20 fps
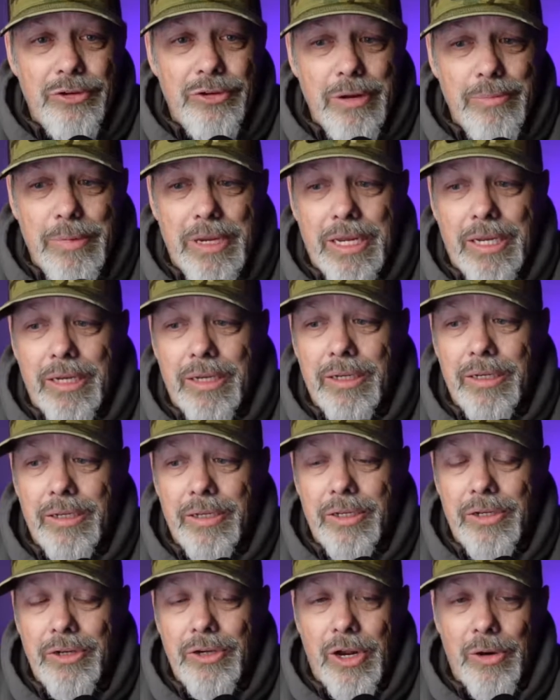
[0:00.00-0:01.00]
streaming,
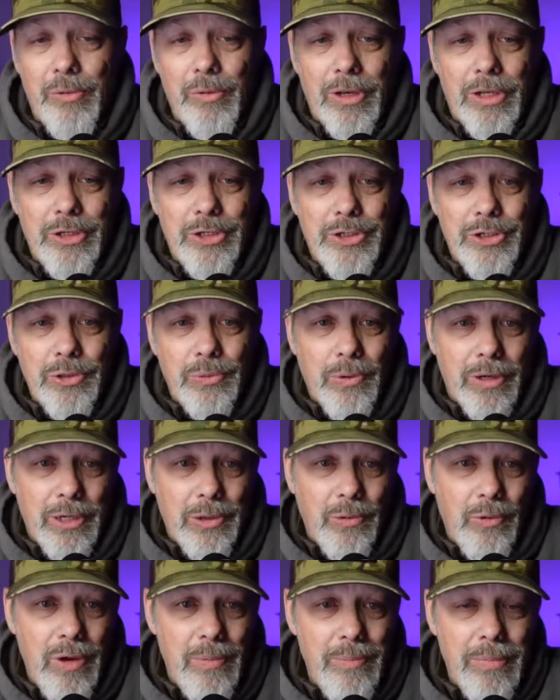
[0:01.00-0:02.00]
not really sure what
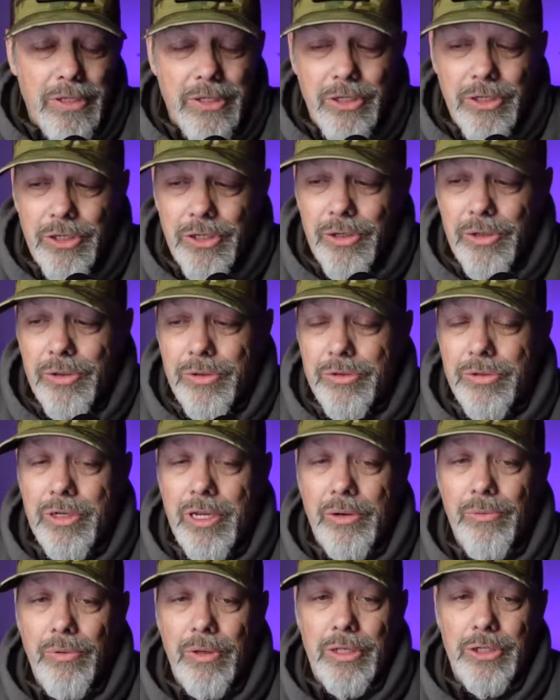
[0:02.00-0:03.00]
equipment to use,
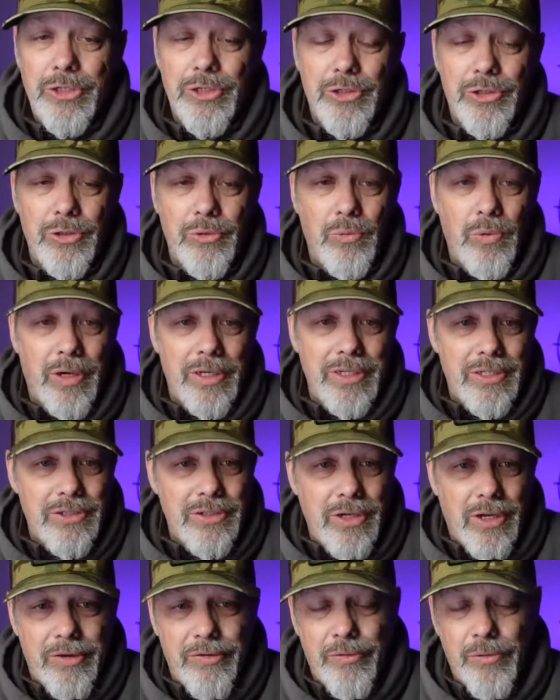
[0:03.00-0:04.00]
not really sure what
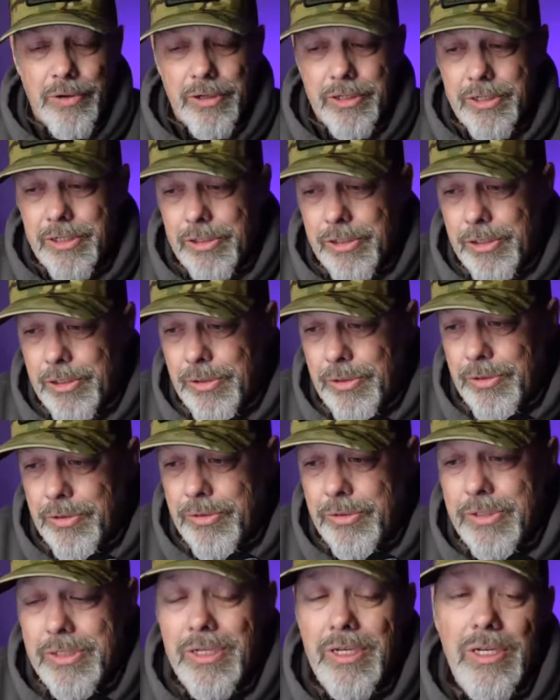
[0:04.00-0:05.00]
software to
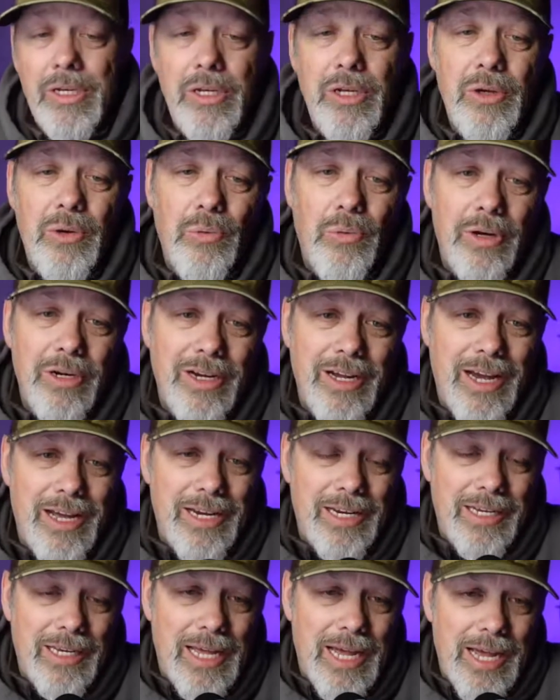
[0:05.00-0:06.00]
use, what
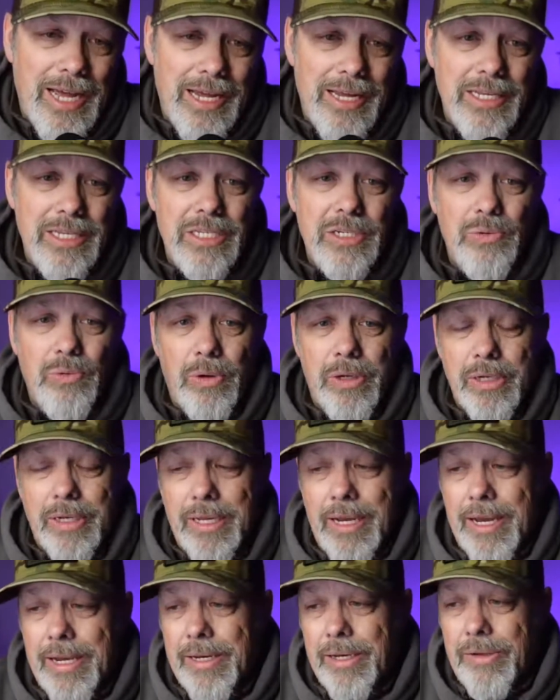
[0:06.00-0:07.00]
kind of lights, what
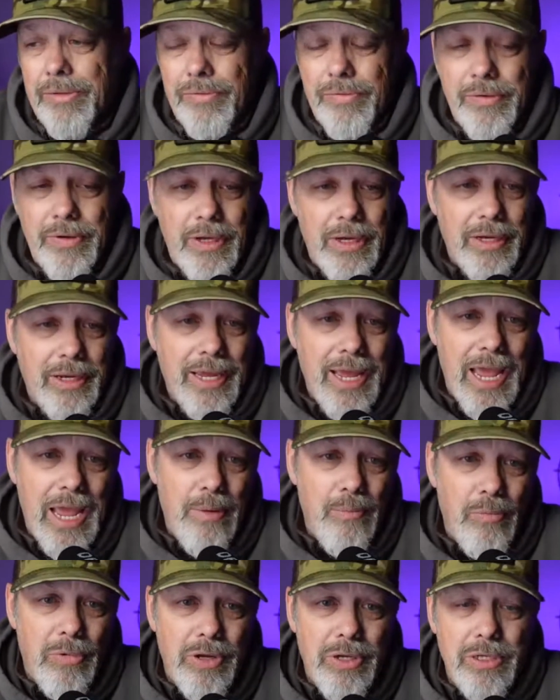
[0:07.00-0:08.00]
kind of
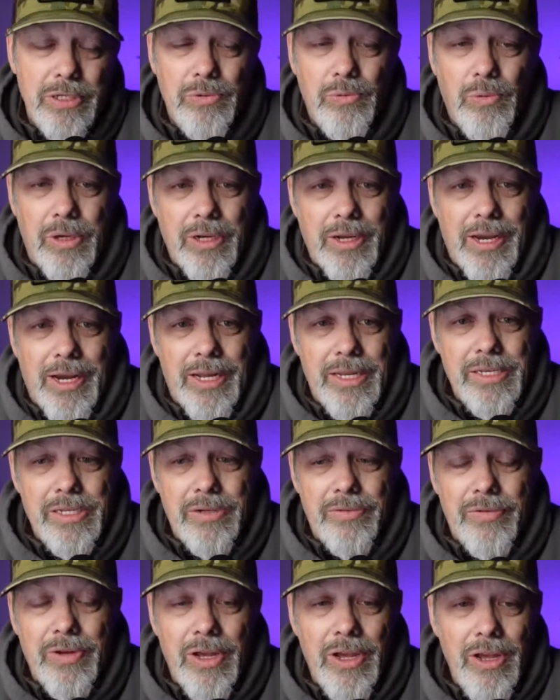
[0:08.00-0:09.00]
cameras, what
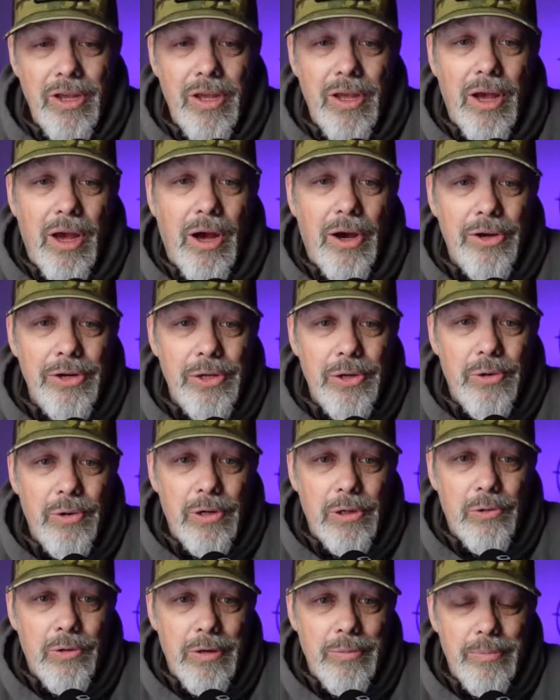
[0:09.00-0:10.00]
kinds of audio
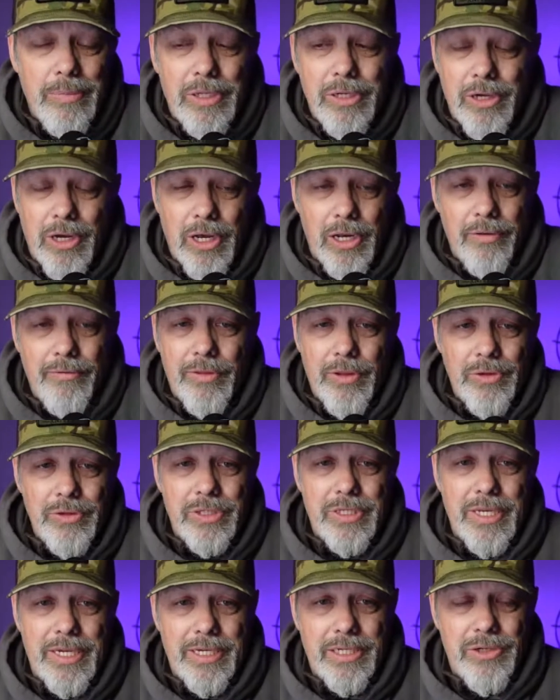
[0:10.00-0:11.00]
equipment, all of
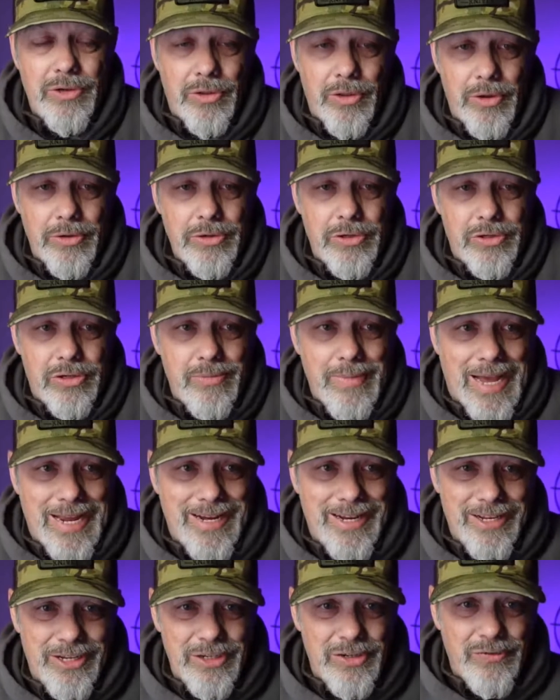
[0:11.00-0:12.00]
those things. So those are some
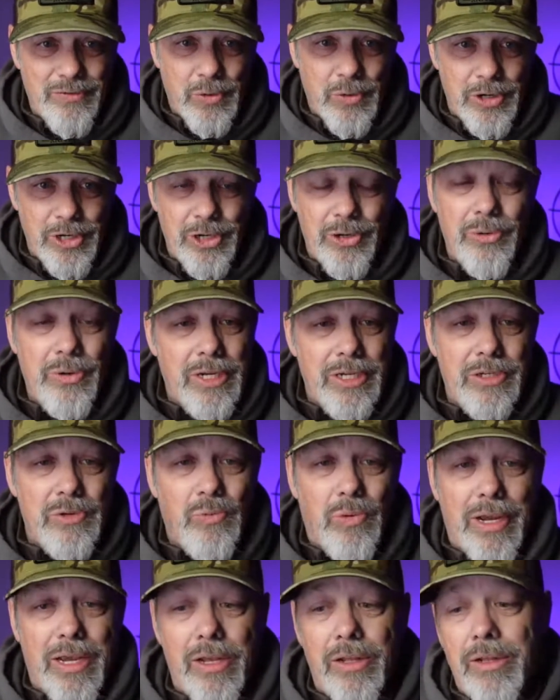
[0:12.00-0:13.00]
ideas for you
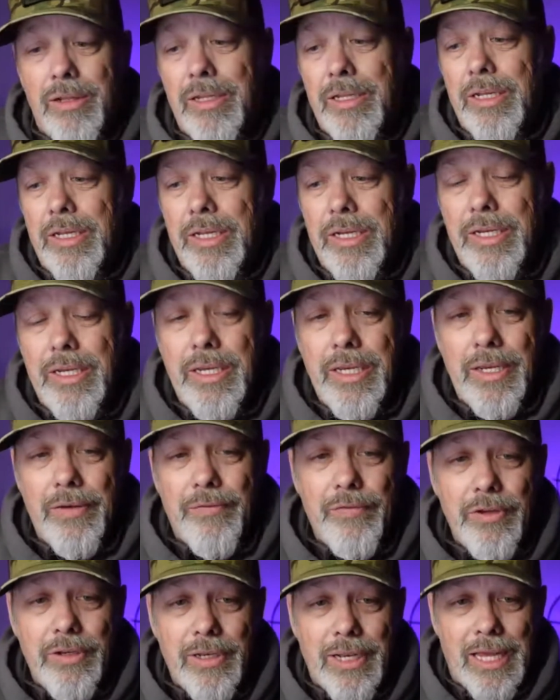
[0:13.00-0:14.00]
as well.
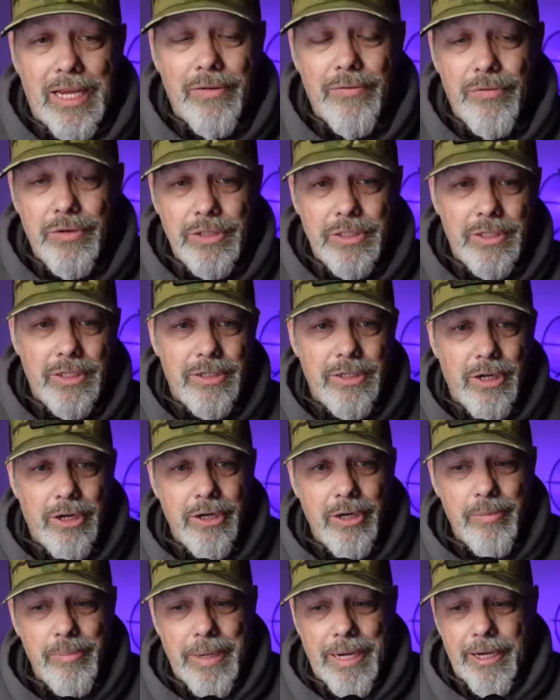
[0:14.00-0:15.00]
If you'd like for us to
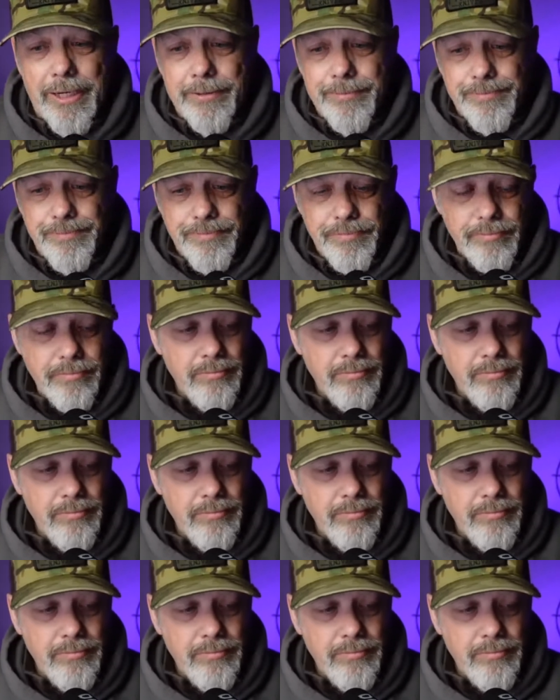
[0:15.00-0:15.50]
talk about